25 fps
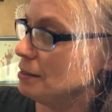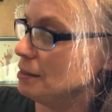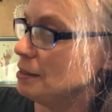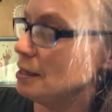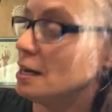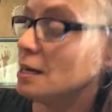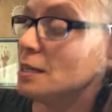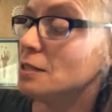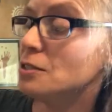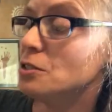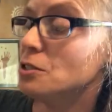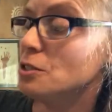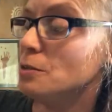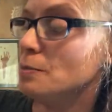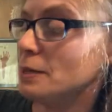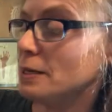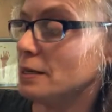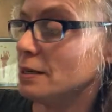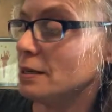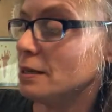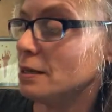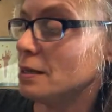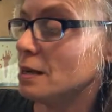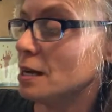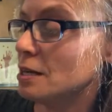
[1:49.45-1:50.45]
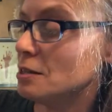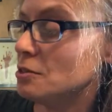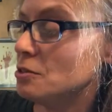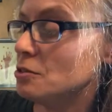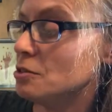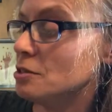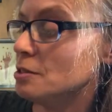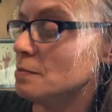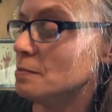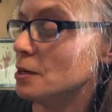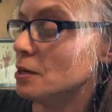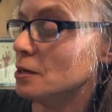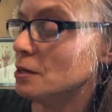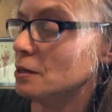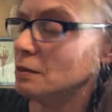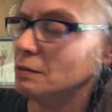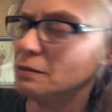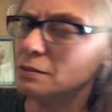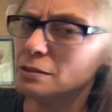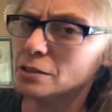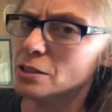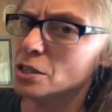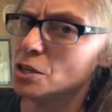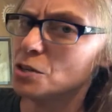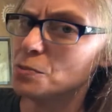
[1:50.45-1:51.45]
Not too big, not too small,
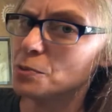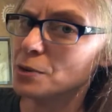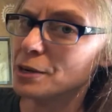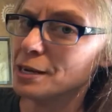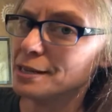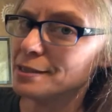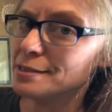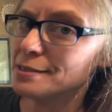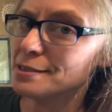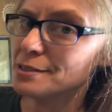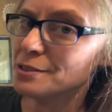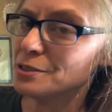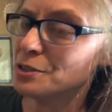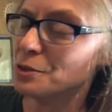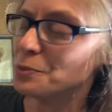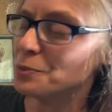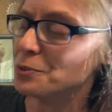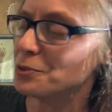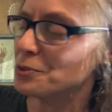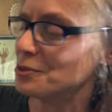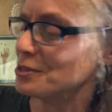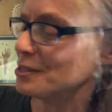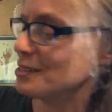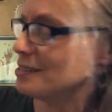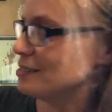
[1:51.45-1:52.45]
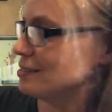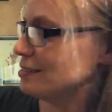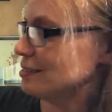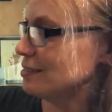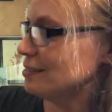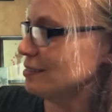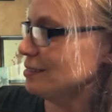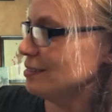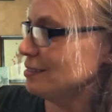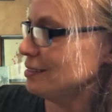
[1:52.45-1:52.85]
no breaks, no bruises.